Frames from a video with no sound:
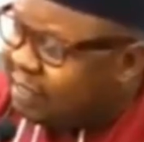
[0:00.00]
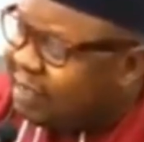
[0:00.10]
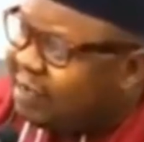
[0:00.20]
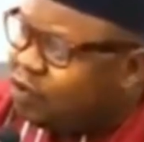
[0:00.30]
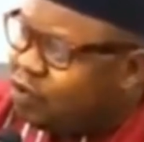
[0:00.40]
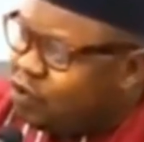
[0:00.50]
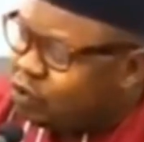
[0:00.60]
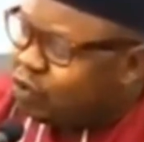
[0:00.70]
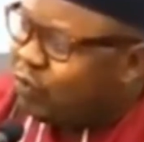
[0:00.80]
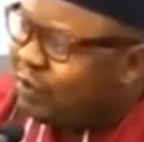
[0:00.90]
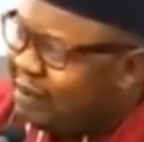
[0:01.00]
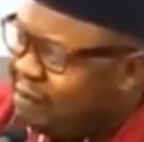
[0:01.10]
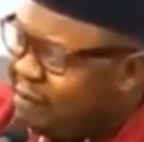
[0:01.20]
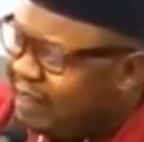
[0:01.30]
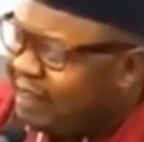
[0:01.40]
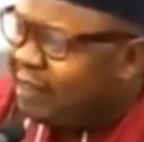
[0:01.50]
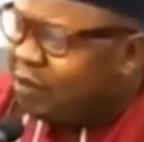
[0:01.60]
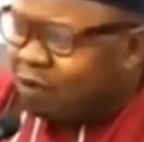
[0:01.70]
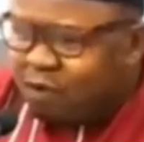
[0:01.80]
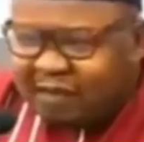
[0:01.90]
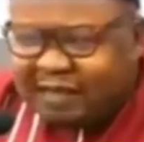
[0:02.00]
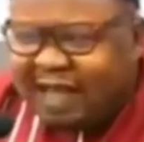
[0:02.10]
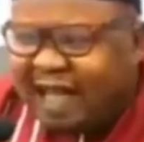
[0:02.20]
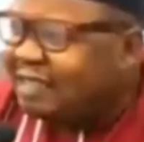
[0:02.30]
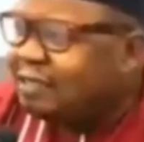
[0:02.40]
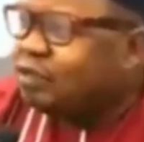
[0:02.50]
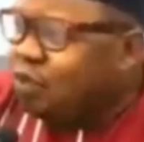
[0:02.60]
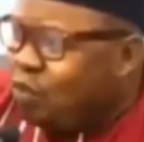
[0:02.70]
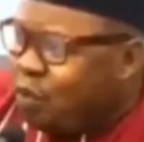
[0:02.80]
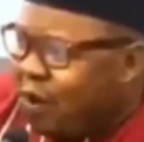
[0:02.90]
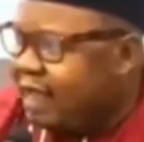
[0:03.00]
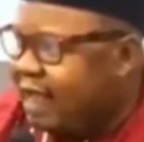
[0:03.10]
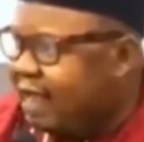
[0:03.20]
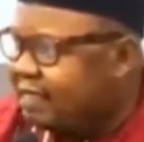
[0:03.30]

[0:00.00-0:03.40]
used to eliminate a Togolese that has Togo at heart.